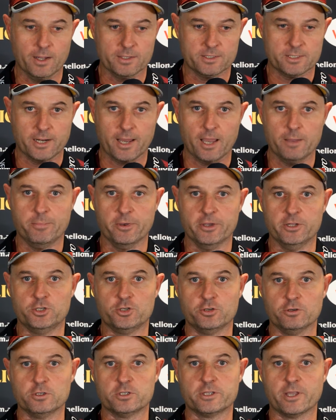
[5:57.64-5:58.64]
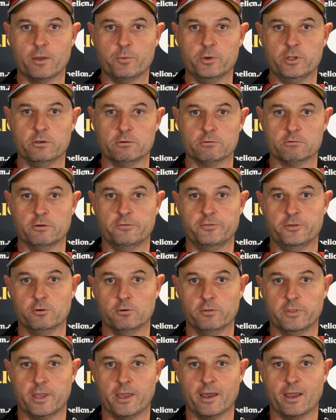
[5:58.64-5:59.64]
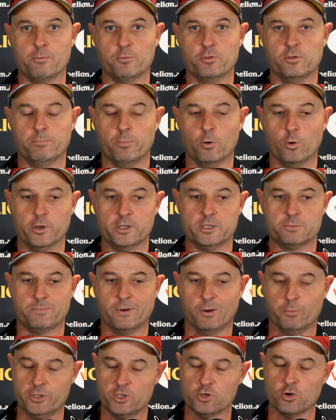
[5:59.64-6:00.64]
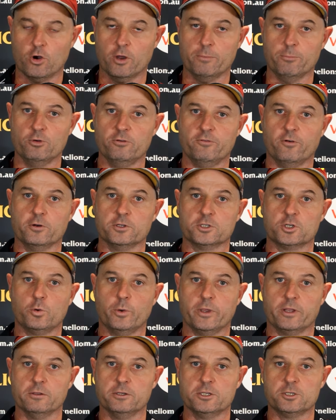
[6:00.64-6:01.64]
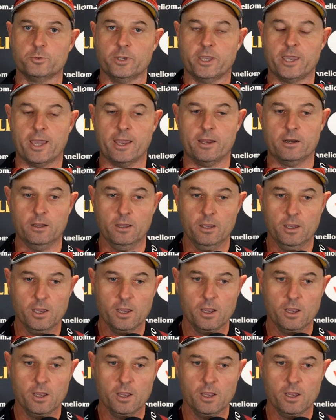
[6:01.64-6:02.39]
Today being Tuesday, we do a review of the game with the boys, but we try and move on as quickly as we can.